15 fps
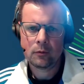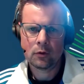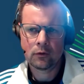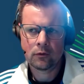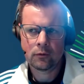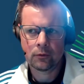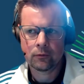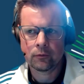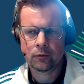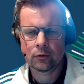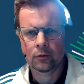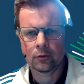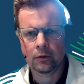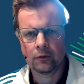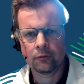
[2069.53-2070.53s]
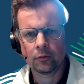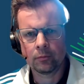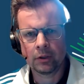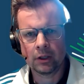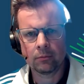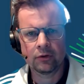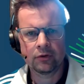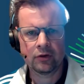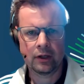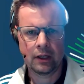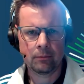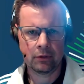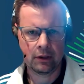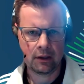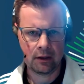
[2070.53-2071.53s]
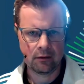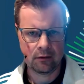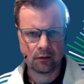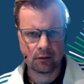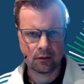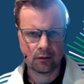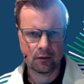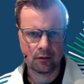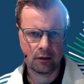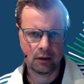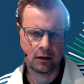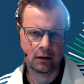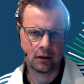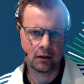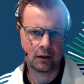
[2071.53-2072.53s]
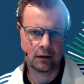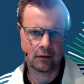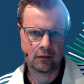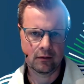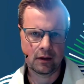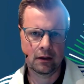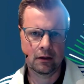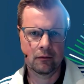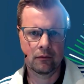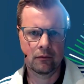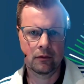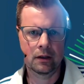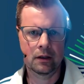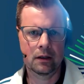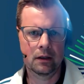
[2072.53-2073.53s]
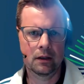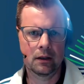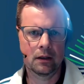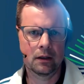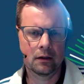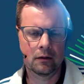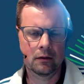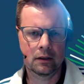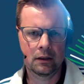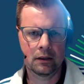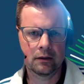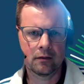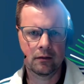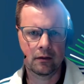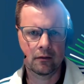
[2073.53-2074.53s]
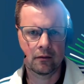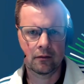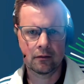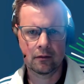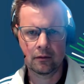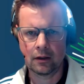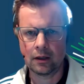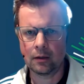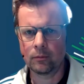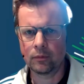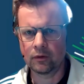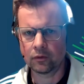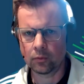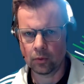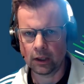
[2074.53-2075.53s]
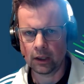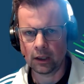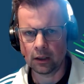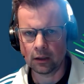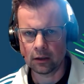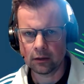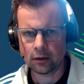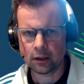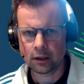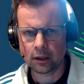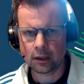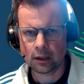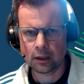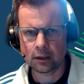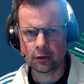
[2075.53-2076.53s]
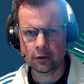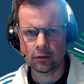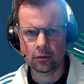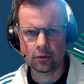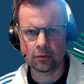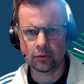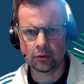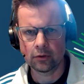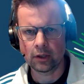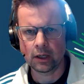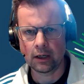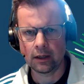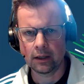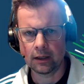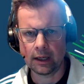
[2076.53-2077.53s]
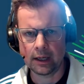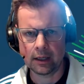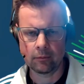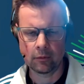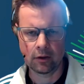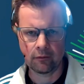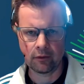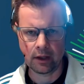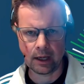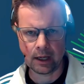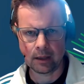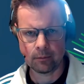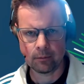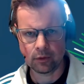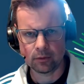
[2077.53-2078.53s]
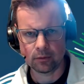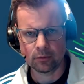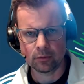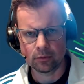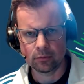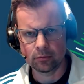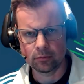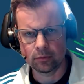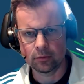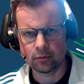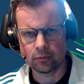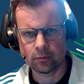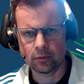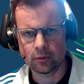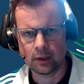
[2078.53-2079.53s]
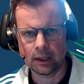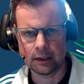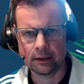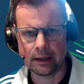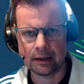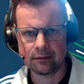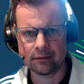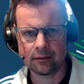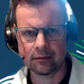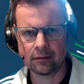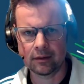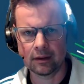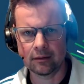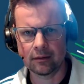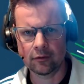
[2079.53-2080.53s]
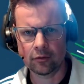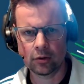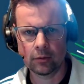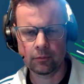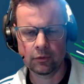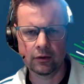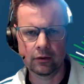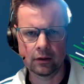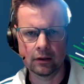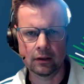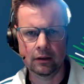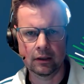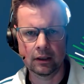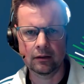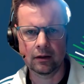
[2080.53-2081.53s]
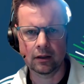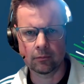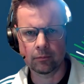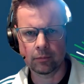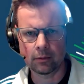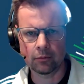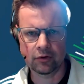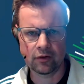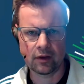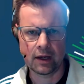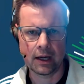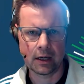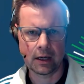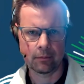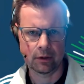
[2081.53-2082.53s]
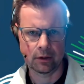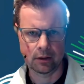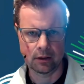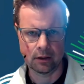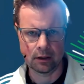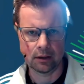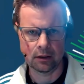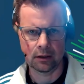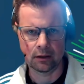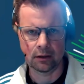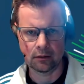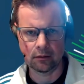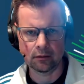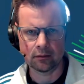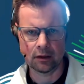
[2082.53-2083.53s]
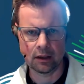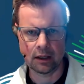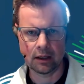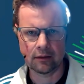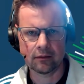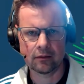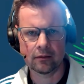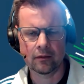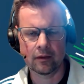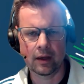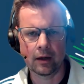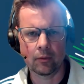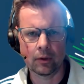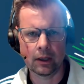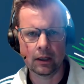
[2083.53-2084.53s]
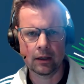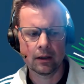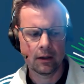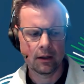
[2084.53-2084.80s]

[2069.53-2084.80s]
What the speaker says: goes for if you publish an application inside of the ClickSense hub as well, and you're not an admin of the app, you can't access the script. You need to unpublish the app and get access in that way.